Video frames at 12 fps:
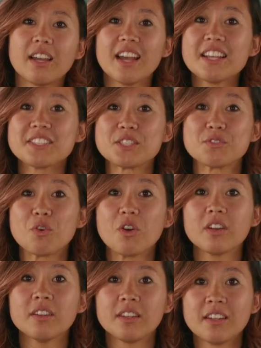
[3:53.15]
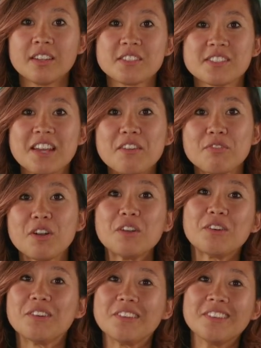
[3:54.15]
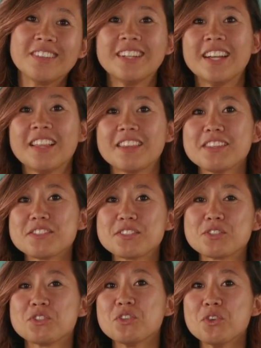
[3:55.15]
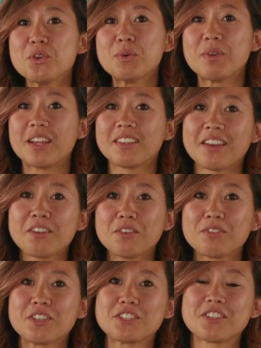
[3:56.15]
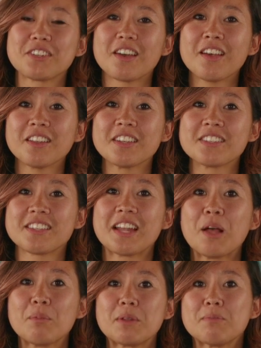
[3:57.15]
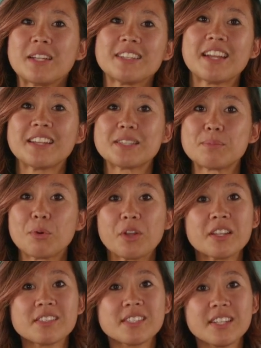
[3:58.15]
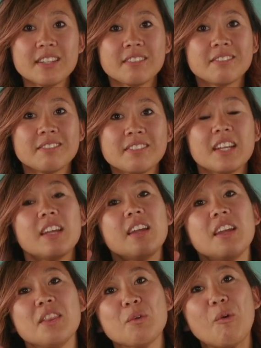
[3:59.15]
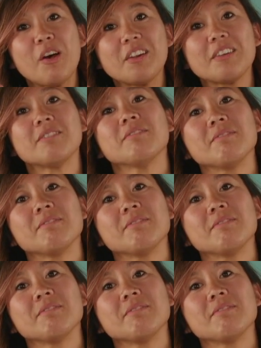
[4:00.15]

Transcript: S is for siphuncle. This is a tube in cuttlefish and nautilus that help it maintain its buoyancy in the water.